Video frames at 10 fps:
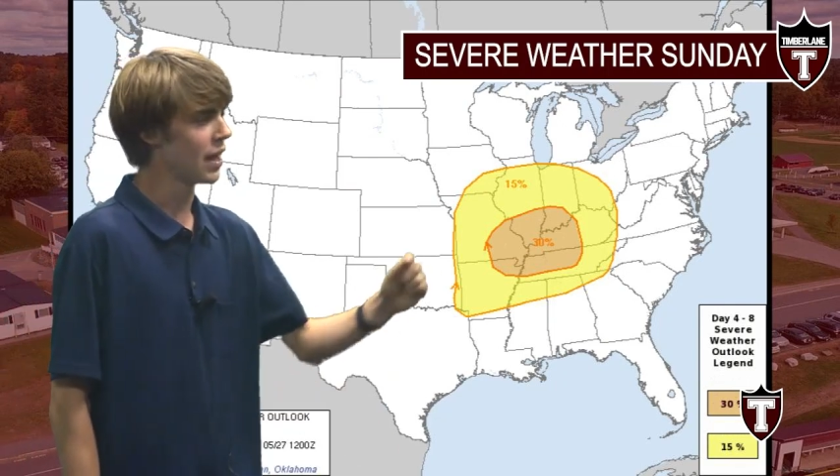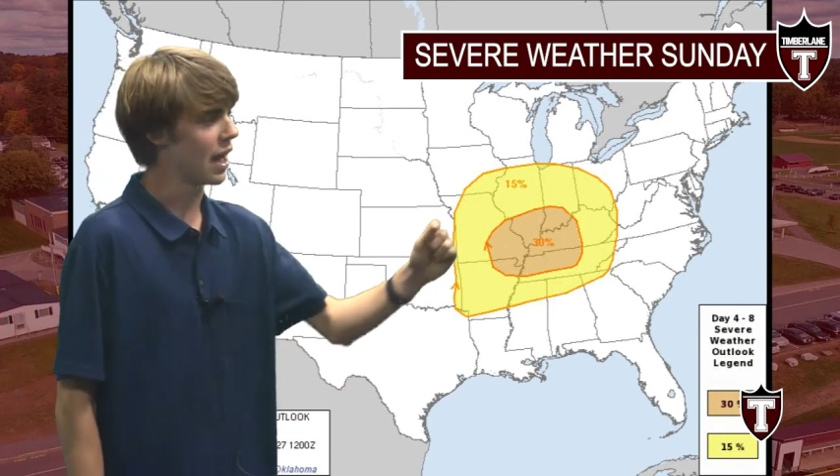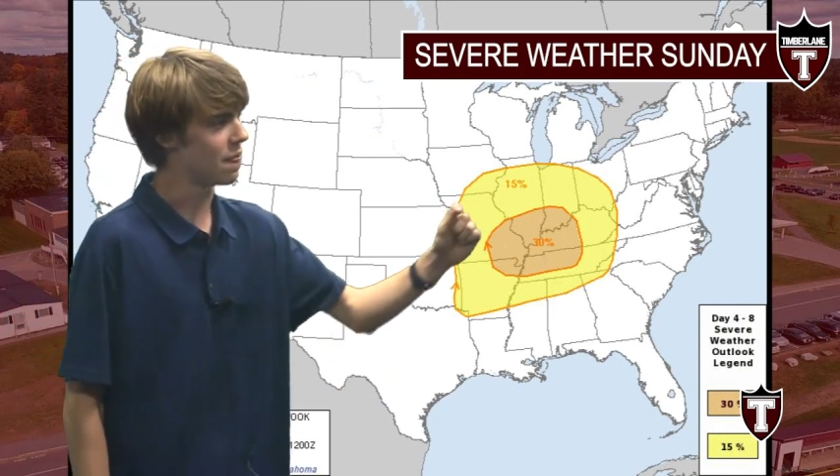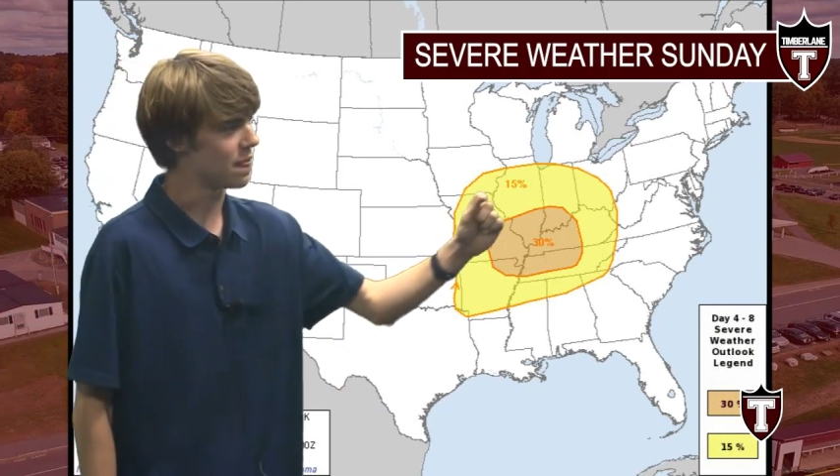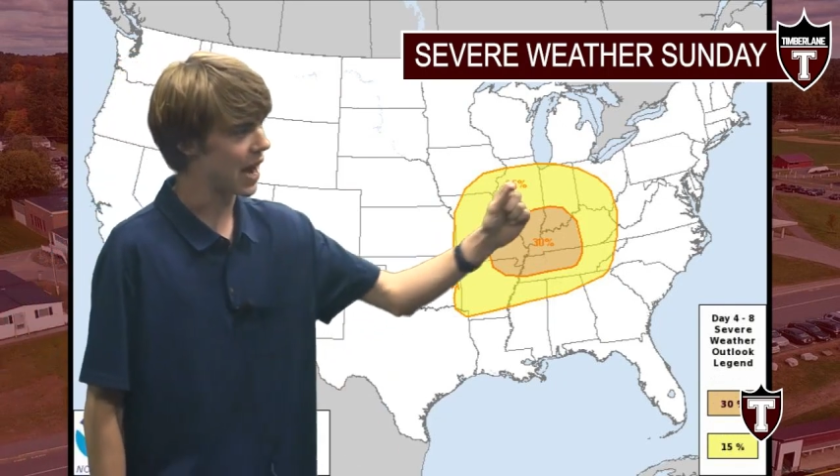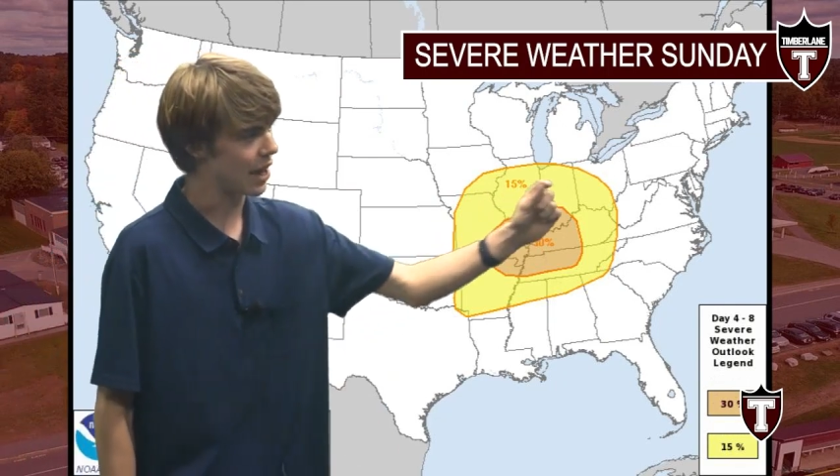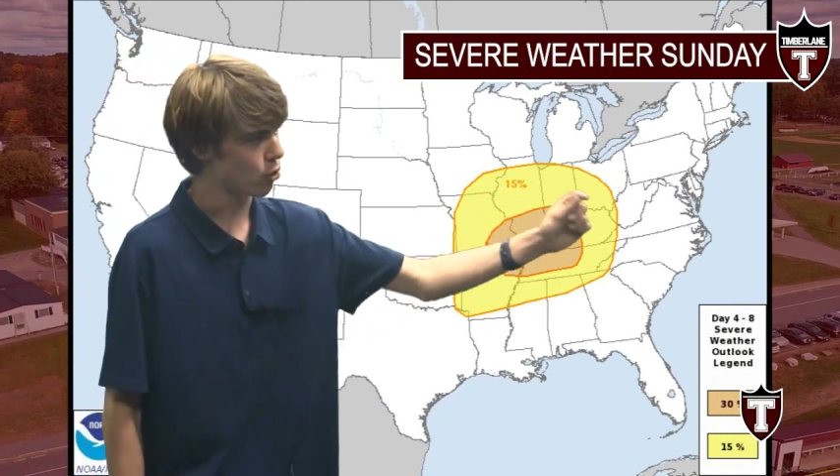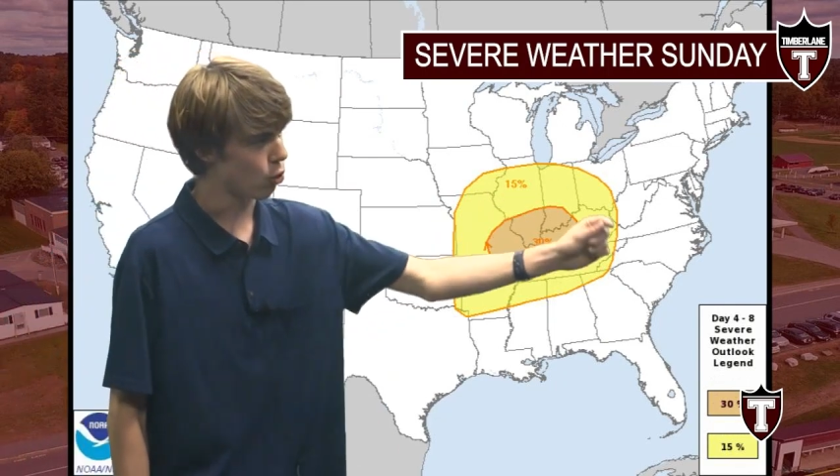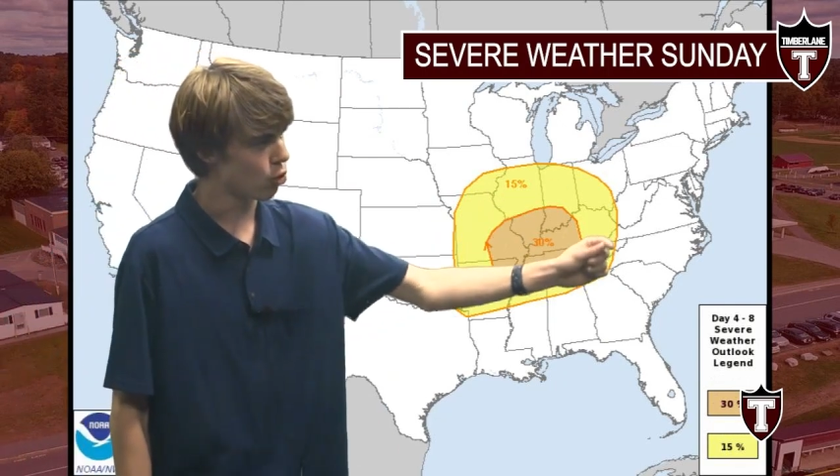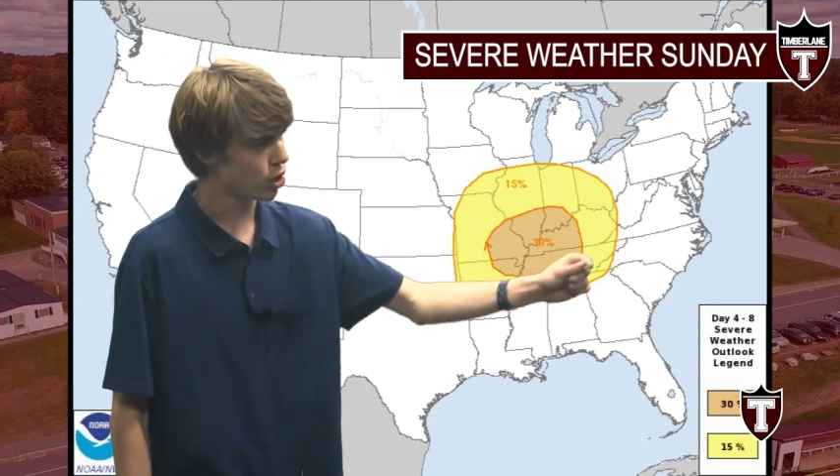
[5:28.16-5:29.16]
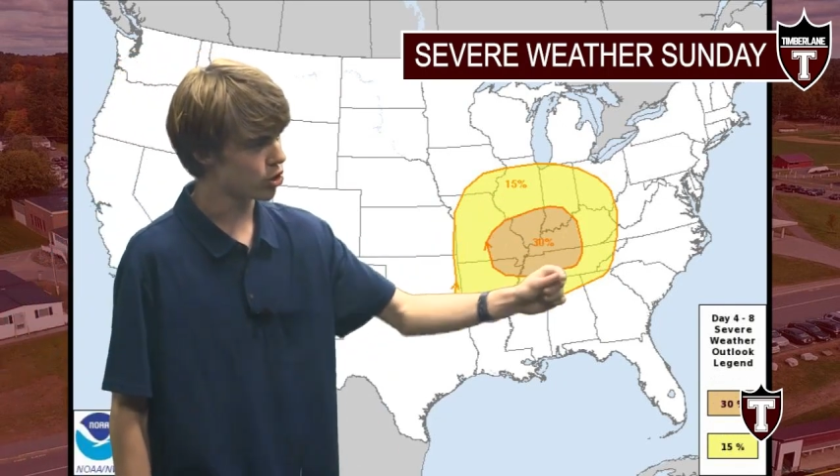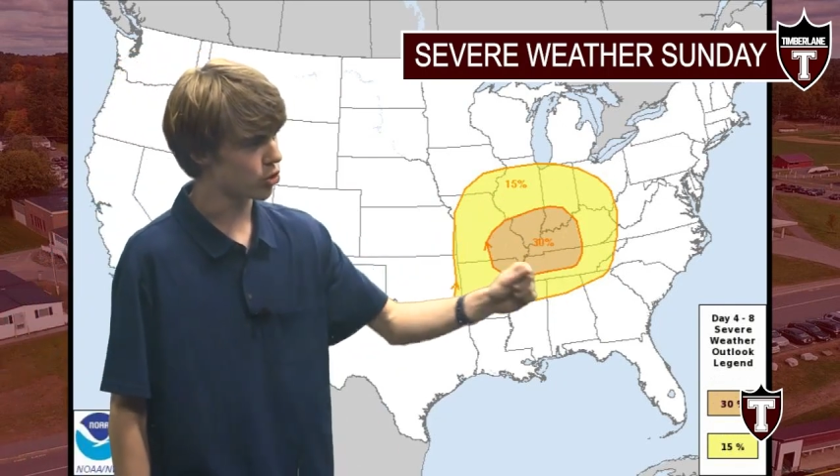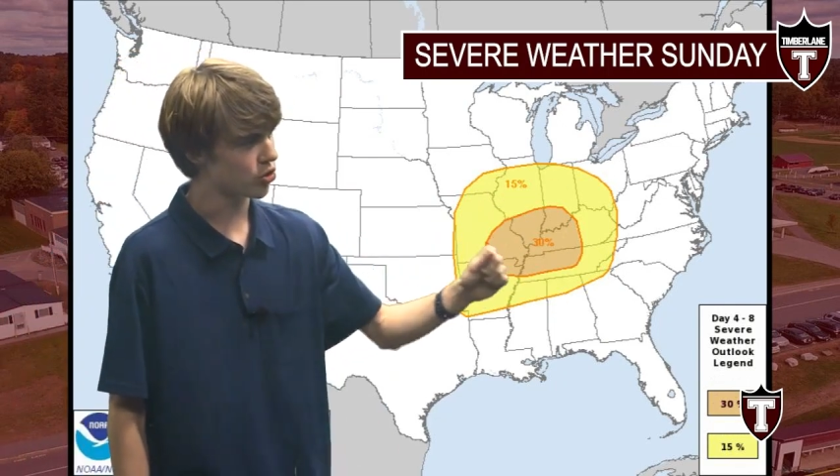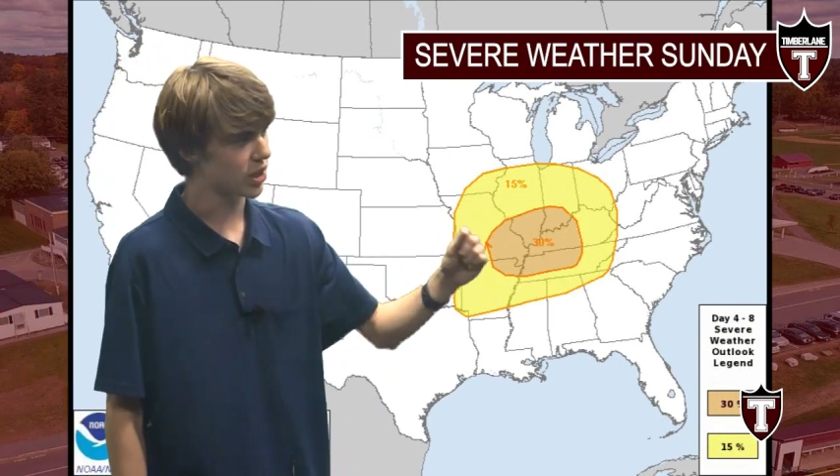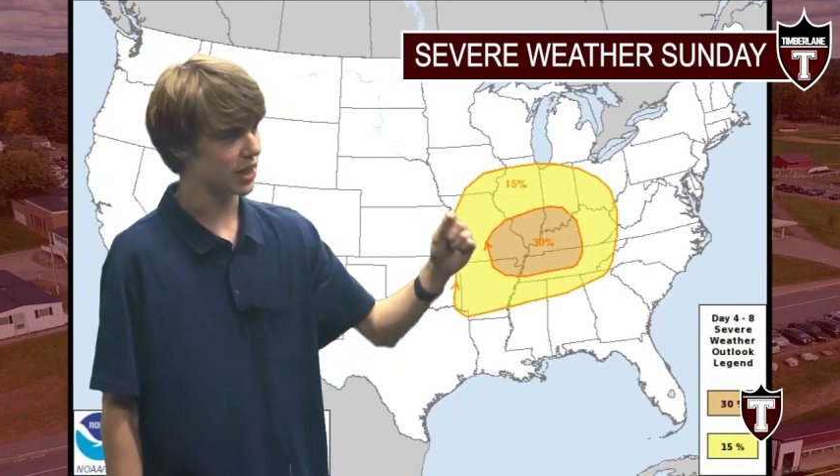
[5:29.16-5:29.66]
and that orange
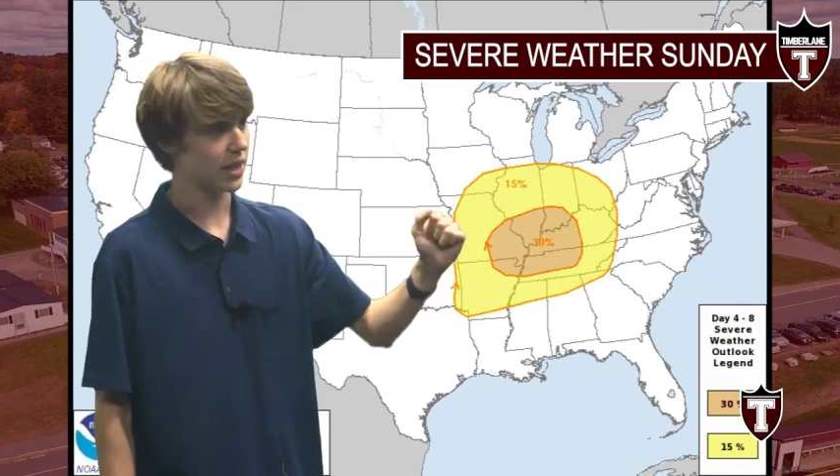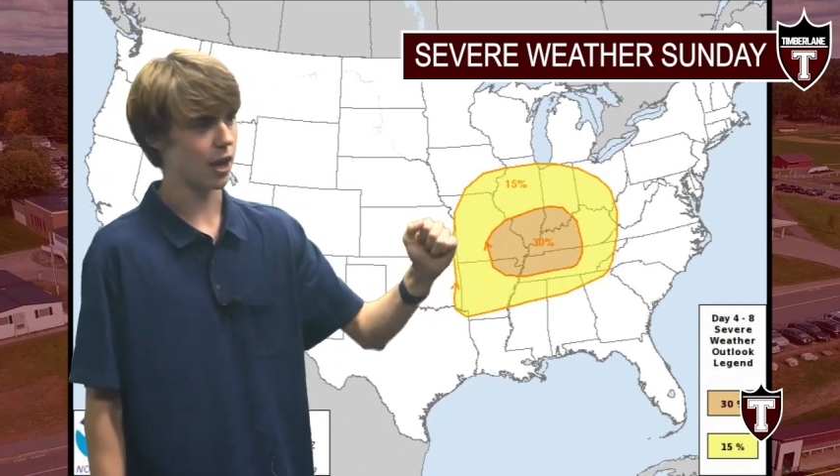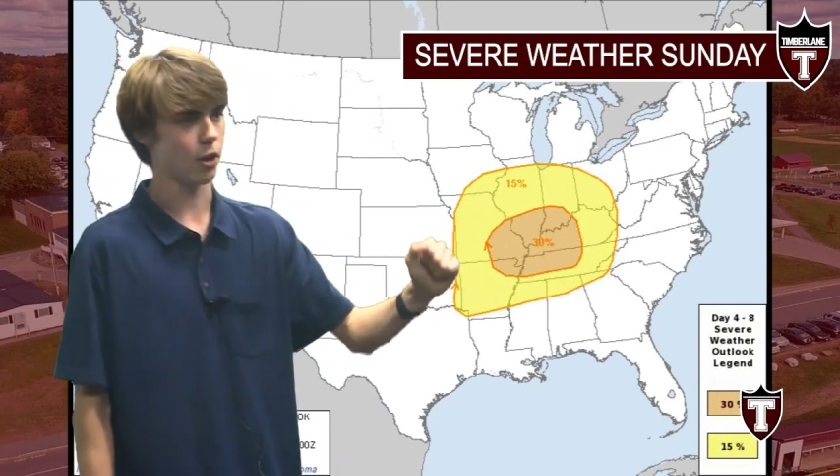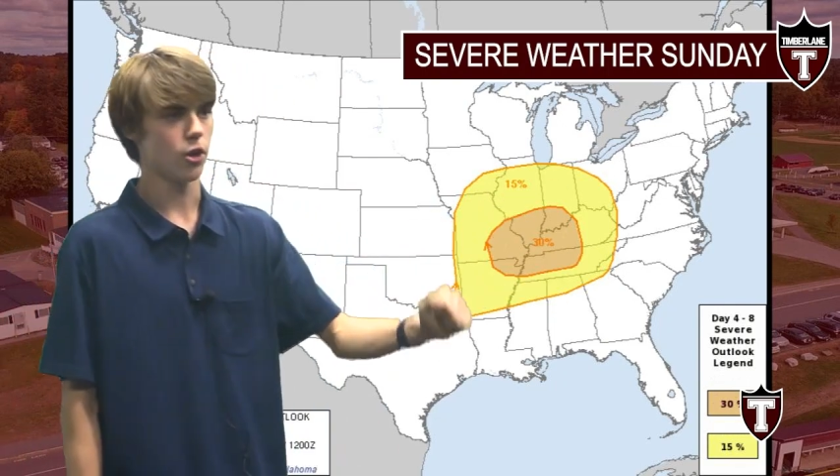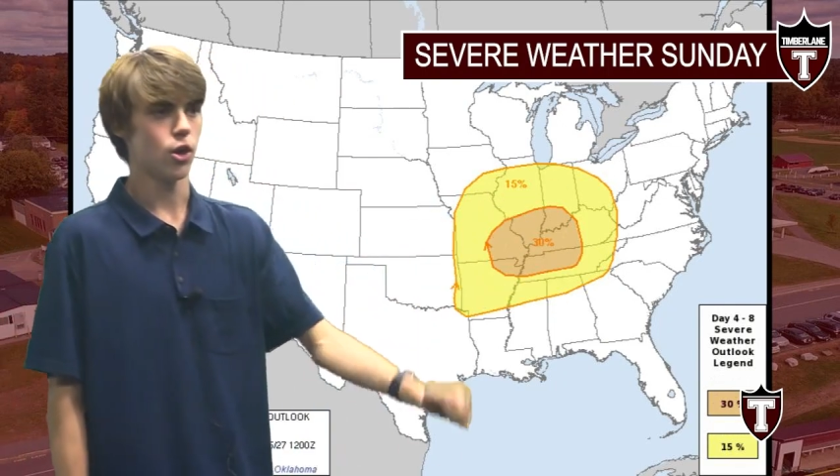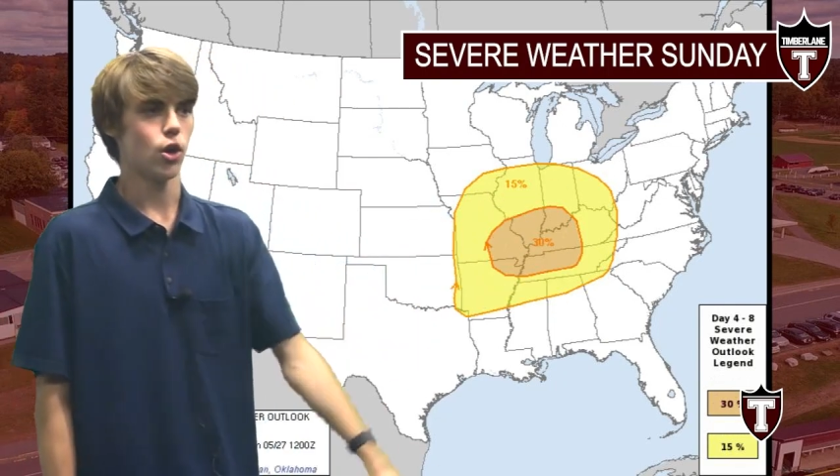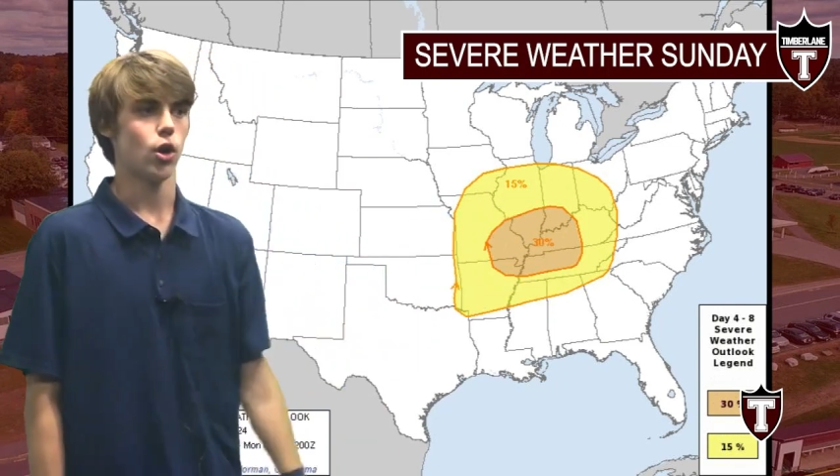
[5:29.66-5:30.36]
you see in there,